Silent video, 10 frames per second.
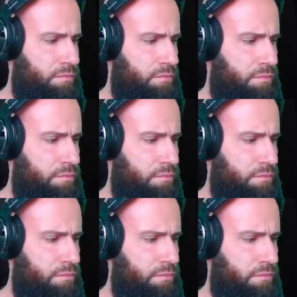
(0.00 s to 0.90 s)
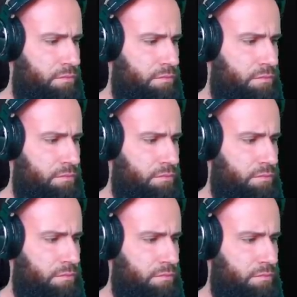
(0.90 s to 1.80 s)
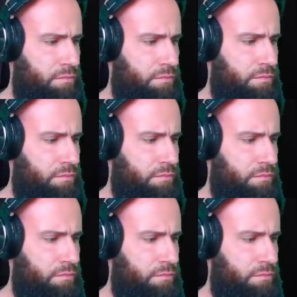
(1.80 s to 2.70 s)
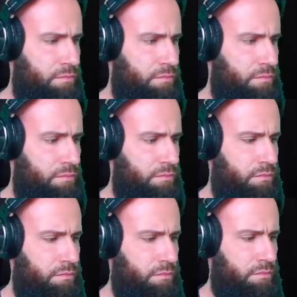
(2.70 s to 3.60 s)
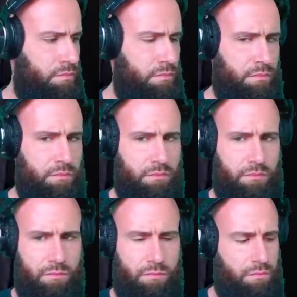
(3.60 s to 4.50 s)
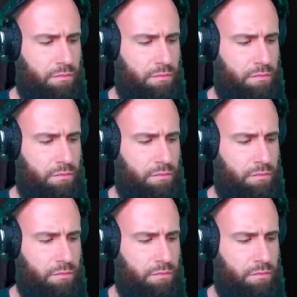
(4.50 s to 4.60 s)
(not speaking)